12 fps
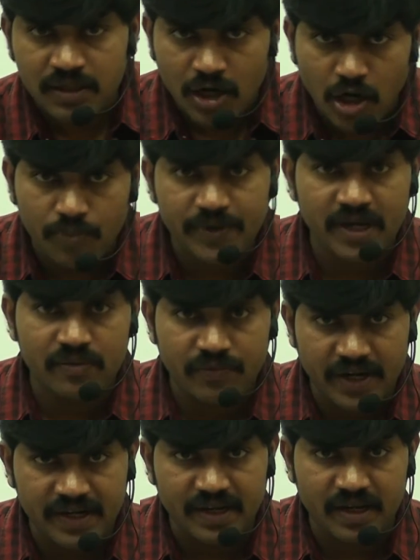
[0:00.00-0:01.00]
copy on
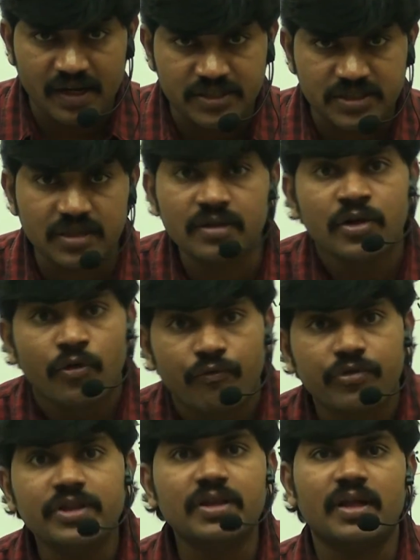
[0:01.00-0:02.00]
write array list
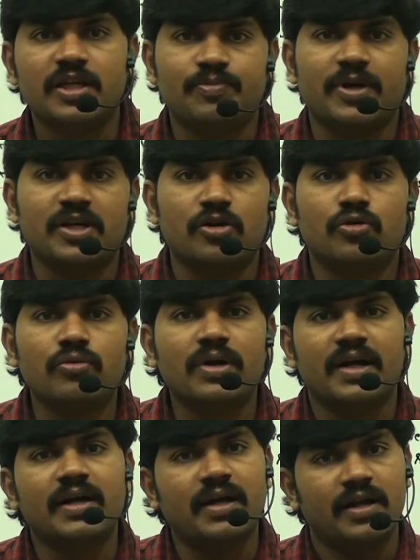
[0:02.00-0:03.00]
with respect to
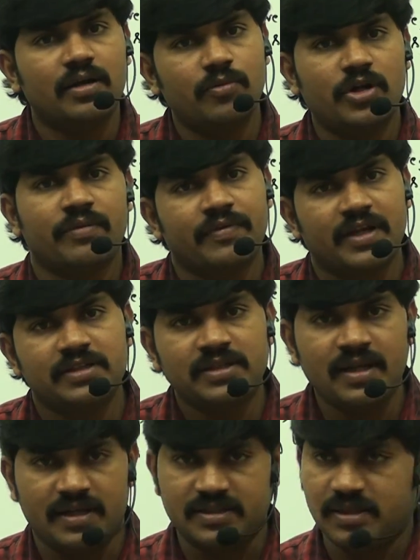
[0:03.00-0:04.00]
concurrent
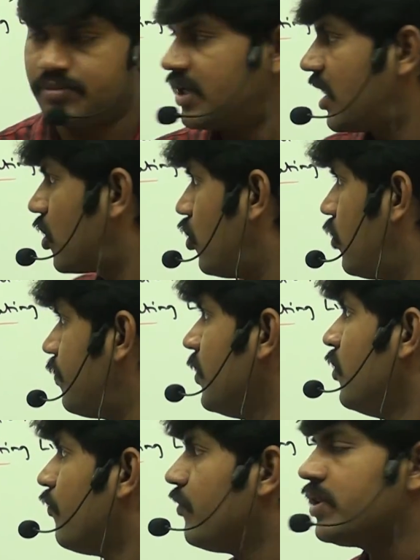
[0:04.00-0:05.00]
modification exception. I hope
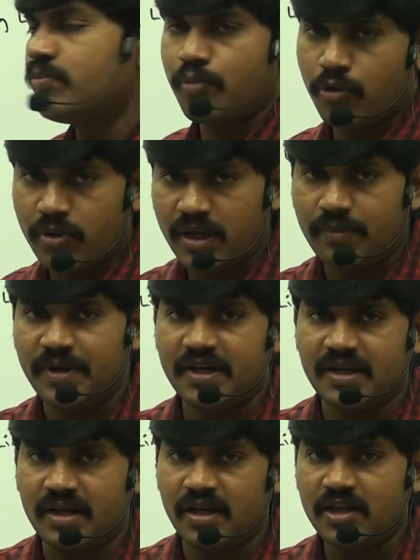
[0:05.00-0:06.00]
with
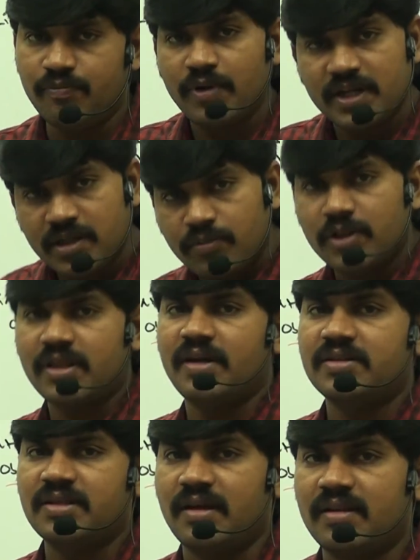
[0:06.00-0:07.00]
programmatically, if multiple
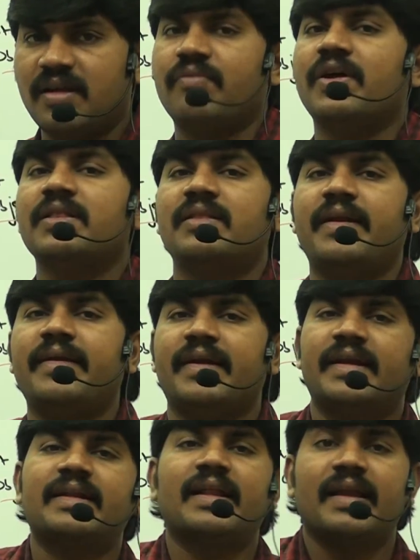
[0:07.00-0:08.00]
threads are there, one thread
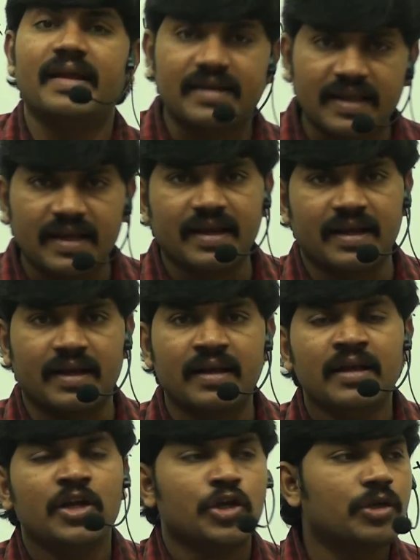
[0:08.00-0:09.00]
iterating,
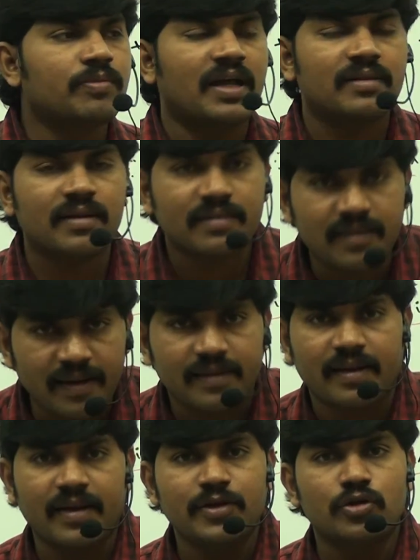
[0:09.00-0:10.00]
if the other thread
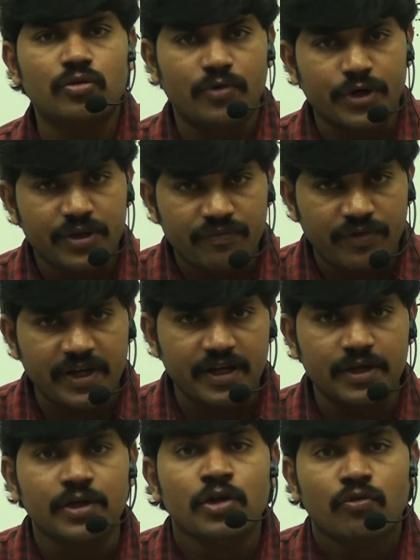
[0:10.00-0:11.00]
trying to
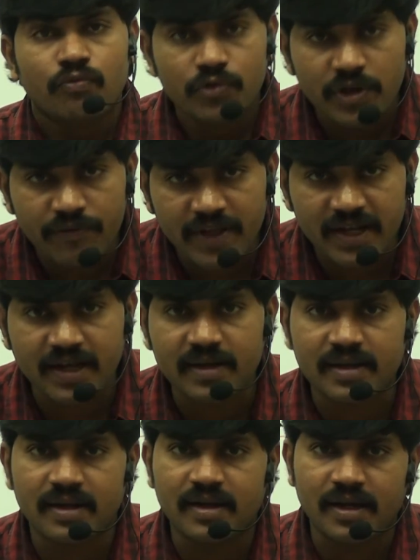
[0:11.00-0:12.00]
modify, we will
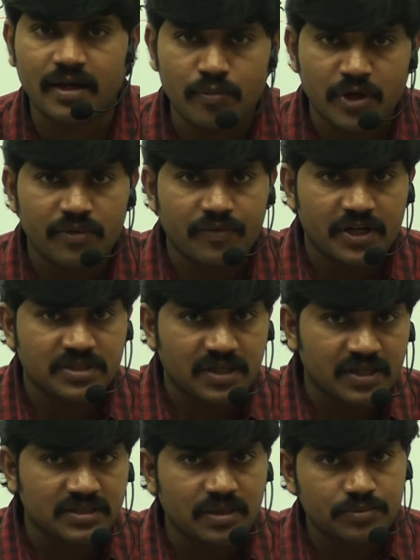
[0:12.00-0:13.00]
get concurrent modification
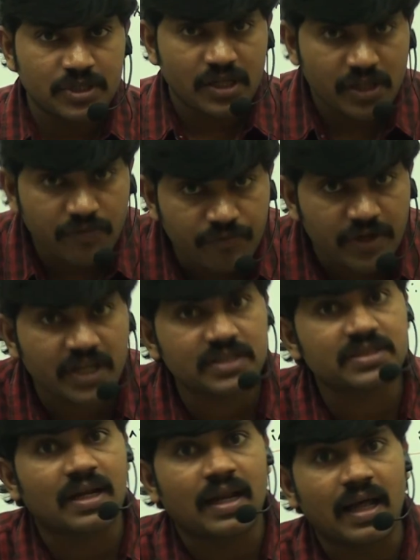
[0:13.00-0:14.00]
exception. If it is
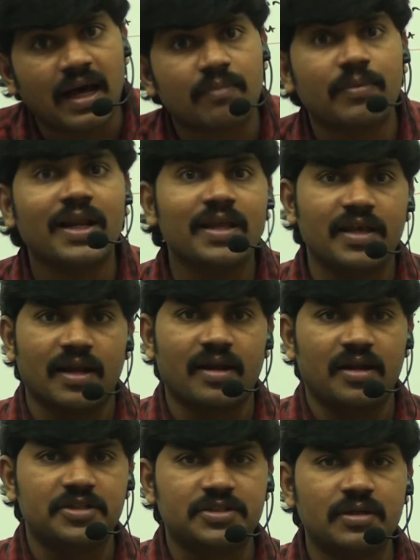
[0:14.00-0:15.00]
a normal array
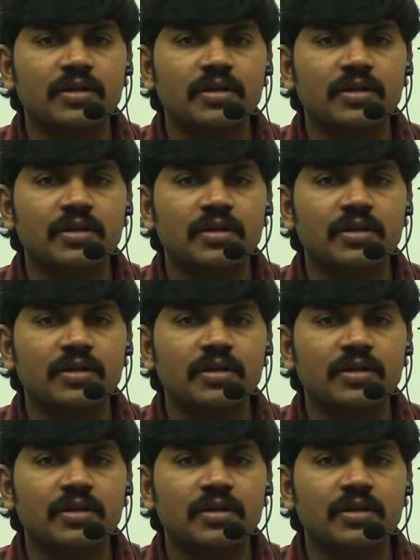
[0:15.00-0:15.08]
list,